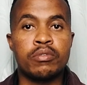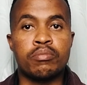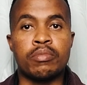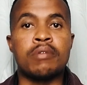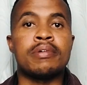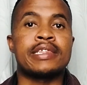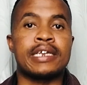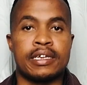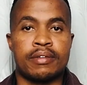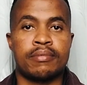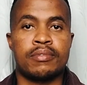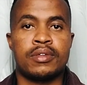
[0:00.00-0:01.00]
maybe 3.
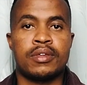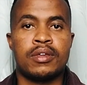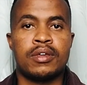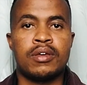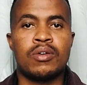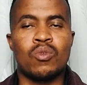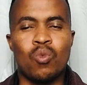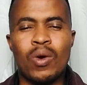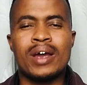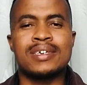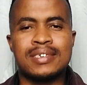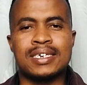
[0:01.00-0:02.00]

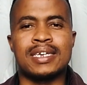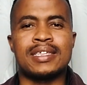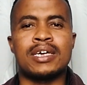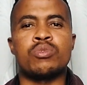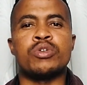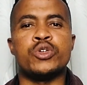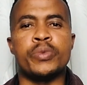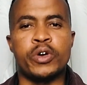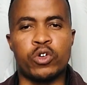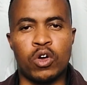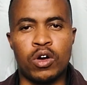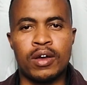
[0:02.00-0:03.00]
What is it that we're doing
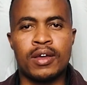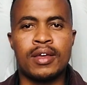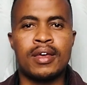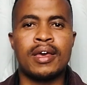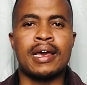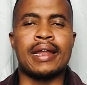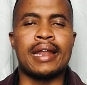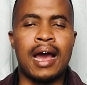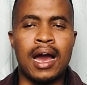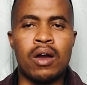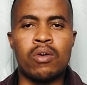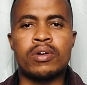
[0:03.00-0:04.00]
wrong and
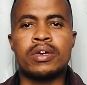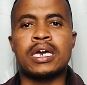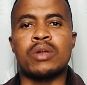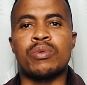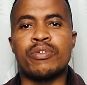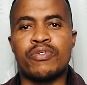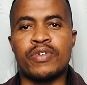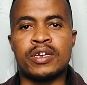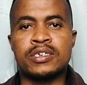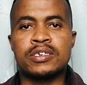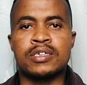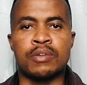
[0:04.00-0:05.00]
how can we
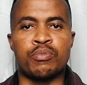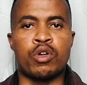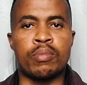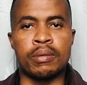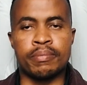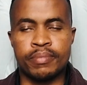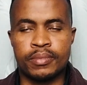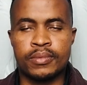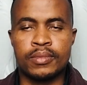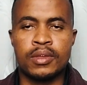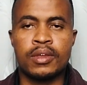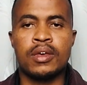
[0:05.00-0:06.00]
fix that problem?
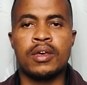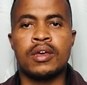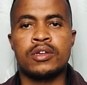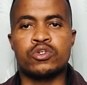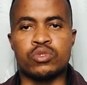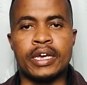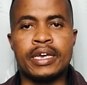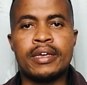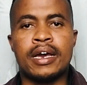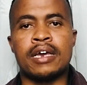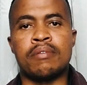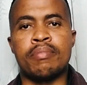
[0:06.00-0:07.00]
Today,
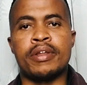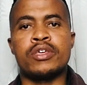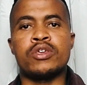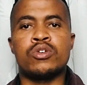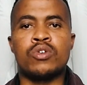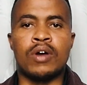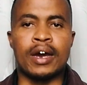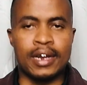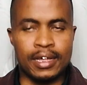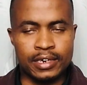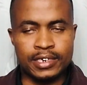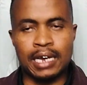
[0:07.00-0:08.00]
I bring you
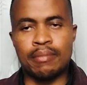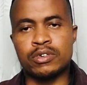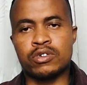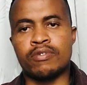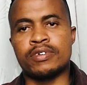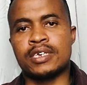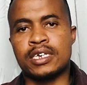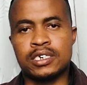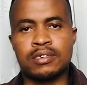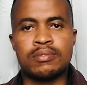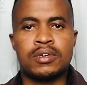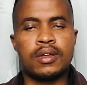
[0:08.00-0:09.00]
another timeless
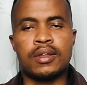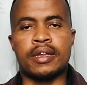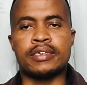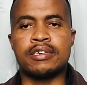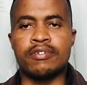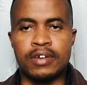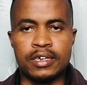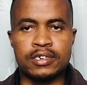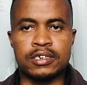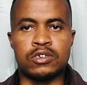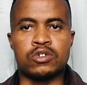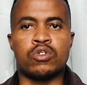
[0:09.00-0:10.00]
conversation. Let's have a
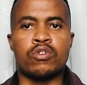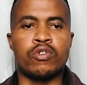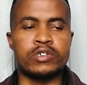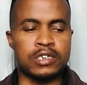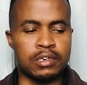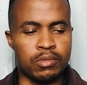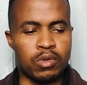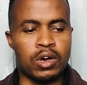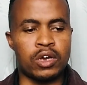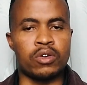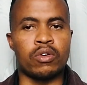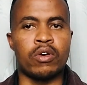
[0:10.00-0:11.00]
listen to Vusi
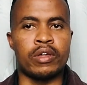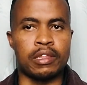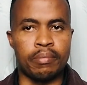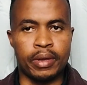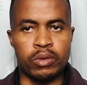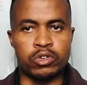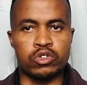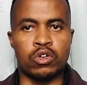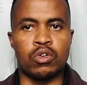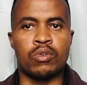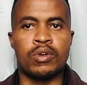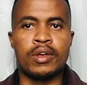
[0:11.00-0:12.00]
Thembekwayo on the Penuel
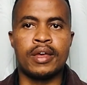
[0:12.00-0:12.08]
show,